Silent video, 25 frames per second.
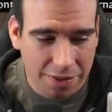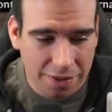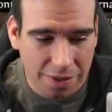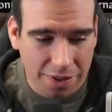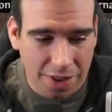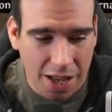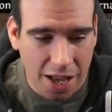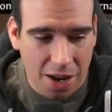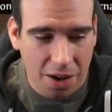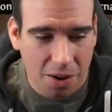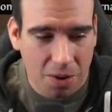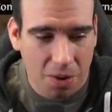
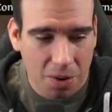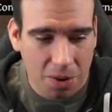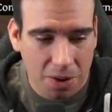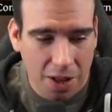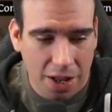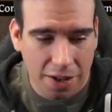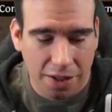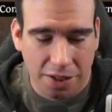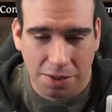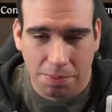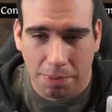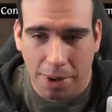Not a whole
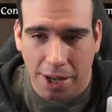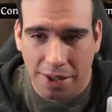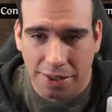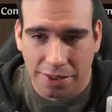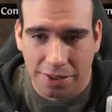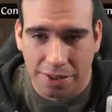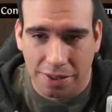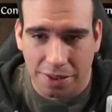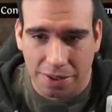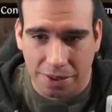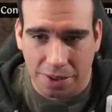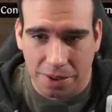lot of
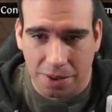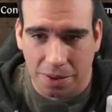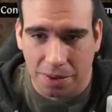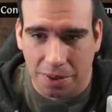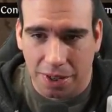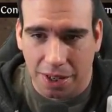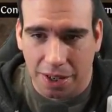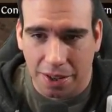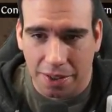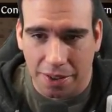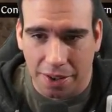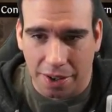spiciness going
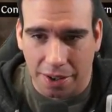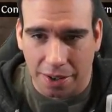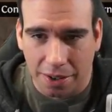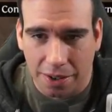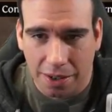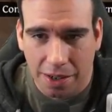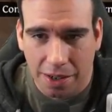on there.